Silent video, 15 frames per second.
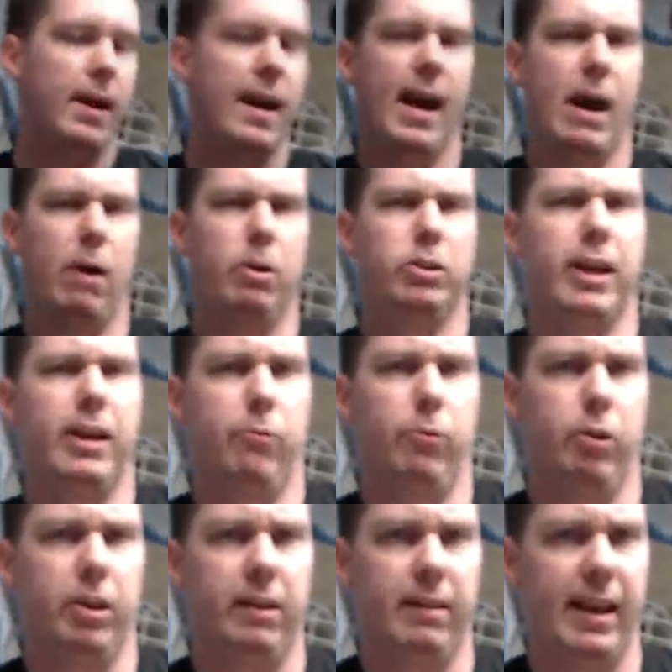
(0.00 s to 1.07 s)
I wish I could
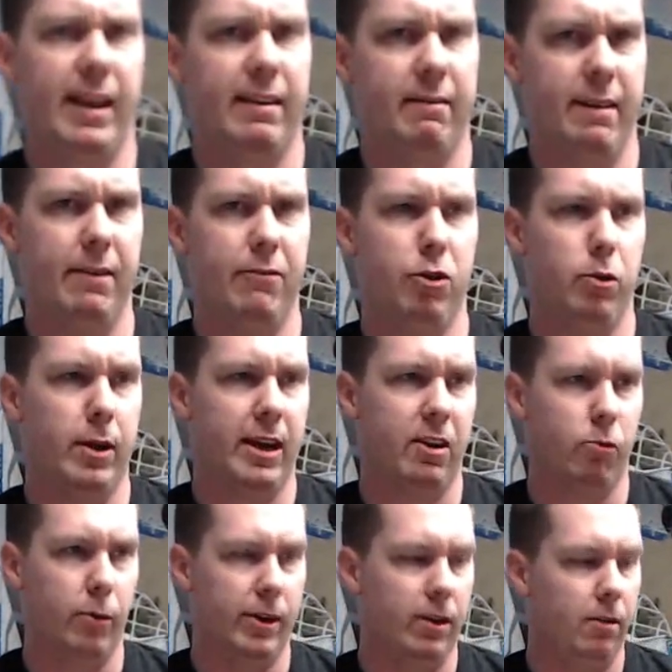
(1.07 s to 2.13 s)
really like give you like a
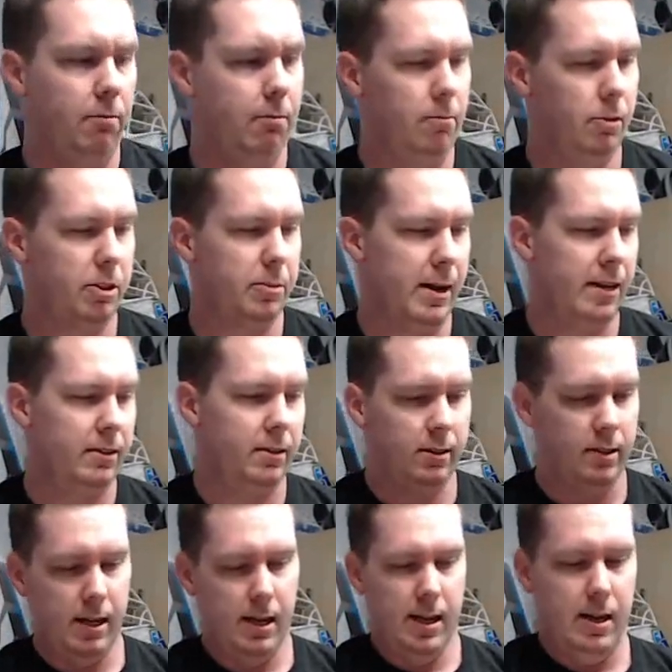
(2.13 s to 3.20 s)
real response,
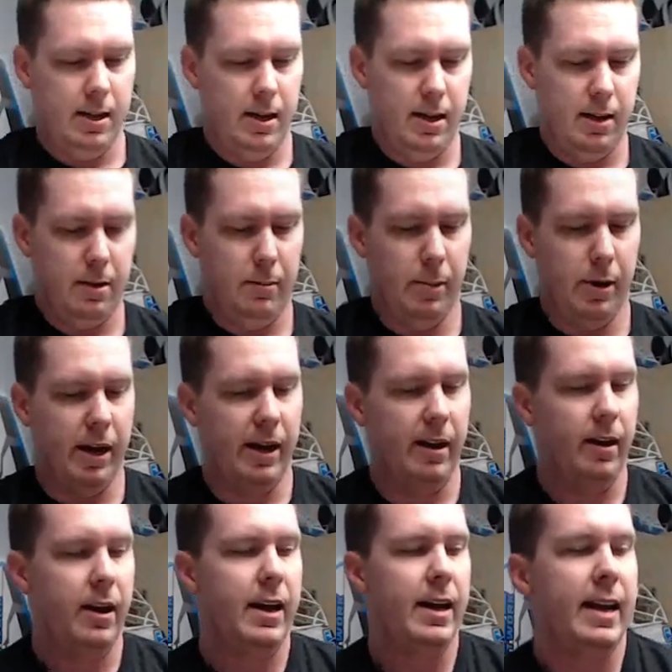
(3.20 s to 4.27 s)
but
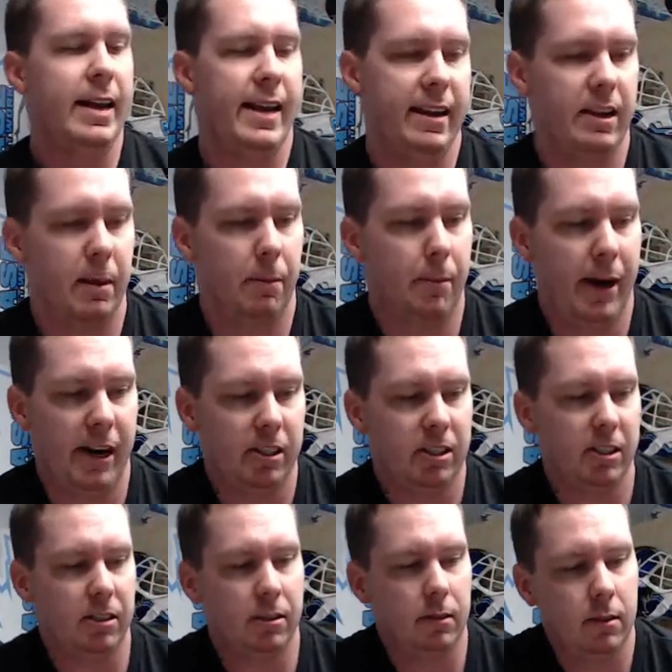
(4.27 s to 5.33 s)
in
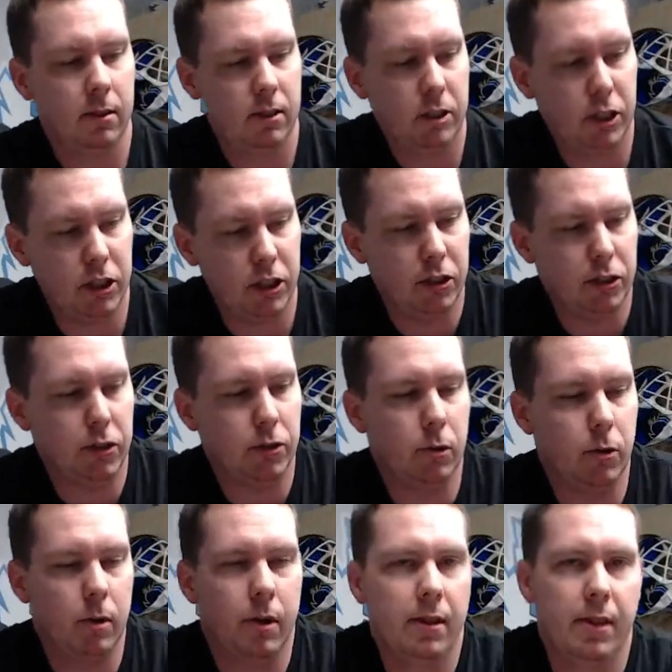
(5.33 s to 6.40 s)
comparison to
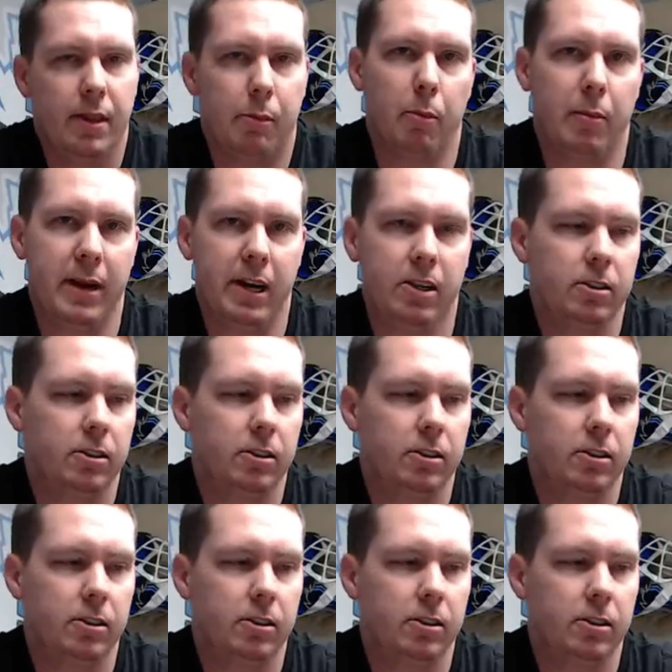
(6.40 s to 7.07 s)
the premieres,